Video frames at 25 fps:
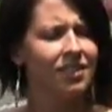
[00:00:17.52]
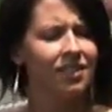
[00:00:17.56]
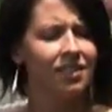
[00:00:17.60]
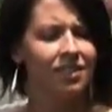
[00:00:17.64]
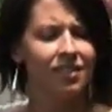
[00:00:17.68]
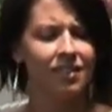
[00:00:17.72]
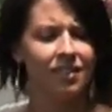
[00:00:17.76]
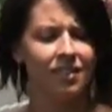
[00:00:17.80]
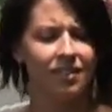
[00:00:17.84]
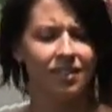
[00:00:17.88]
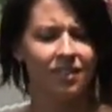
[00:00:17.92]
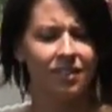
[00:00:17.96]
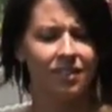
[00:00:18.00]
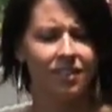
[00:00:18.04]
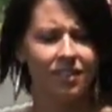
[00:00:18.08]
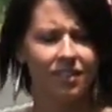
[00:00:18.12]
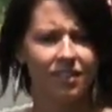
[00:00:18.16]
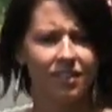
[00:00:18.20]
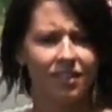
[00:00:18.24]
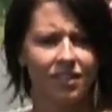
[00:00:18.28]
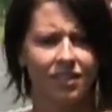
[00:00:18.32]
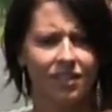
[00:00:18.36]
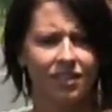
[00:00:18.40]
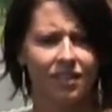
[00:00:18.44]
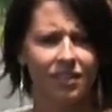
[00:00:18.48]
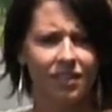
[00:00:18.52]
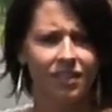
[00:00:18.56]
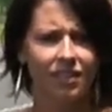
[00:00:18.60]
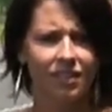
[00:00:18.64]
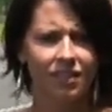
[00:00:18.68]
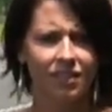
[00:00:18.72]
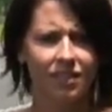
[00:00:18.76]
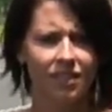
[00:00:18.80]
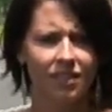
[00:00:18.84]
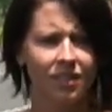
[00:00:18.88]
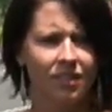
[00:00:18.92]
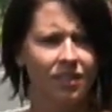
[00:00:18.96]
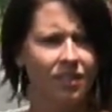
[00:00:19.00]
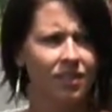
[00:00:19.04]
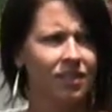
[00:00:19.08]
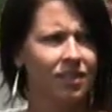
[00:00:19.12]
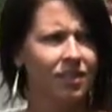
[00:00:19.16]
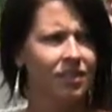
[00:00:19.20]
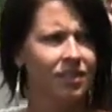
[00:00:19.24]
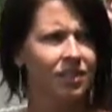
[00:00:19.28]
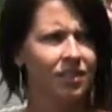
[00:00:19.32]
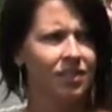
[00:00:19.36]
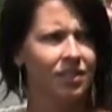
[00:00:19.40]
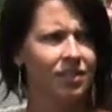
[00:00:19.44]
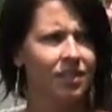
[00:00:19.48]

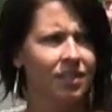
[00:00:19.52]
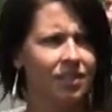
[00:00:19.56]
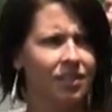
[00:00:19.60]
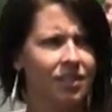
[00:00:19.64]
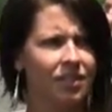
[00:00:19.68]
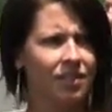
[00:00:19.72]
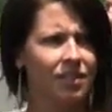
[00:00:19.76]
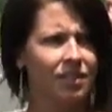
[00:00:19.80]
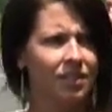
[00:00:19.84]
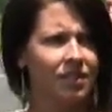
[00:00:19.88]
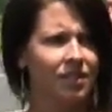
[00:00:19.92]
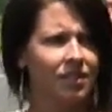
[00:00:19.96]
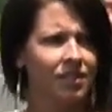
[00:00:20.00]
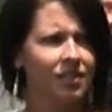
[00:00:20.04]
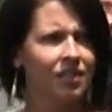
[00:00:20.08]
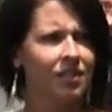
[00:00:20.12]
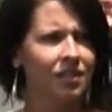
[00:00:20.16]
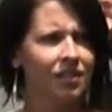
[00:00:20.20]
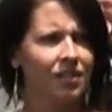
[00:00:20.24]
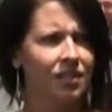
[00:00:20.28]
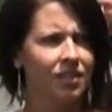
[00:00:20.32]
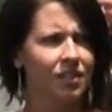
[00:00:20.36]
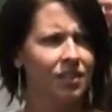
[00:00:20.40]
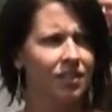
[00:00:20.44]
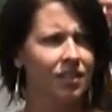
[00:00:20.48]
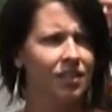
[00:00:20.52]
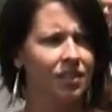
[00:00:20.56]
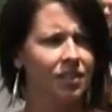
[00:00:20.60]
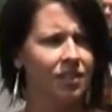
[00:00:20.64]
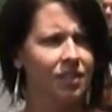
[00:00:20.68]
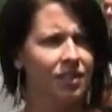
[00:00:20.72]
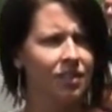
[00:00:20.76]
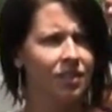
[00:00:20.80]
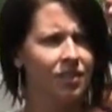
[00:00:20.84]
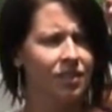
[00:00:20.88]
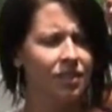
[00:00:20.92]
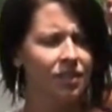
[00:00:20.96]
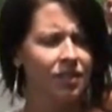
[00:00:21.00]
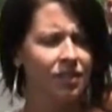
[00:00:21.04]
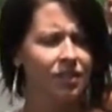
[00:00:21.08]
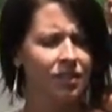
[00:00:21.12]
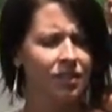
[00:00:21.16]
(not speaking)